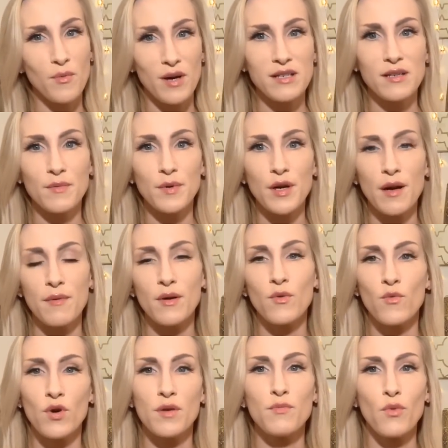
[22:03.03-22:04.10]
wind up
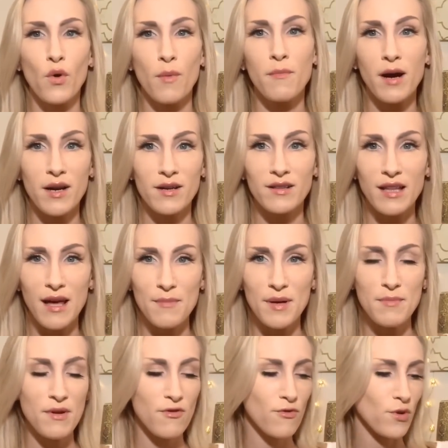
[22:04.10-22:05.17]
grabbing one more Meyer
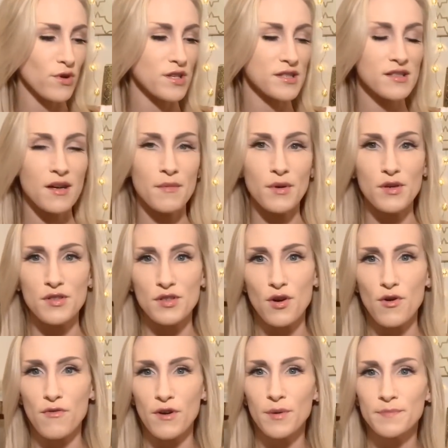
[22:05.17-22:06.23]
Lemon before the summer is
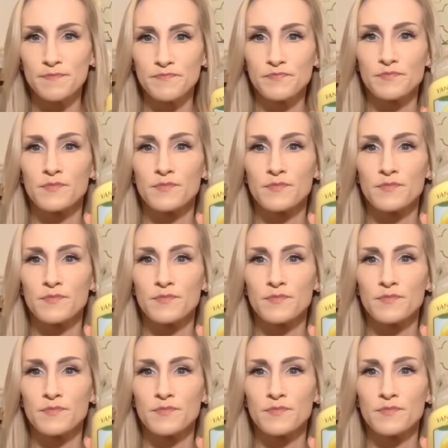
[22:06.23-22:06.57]
over.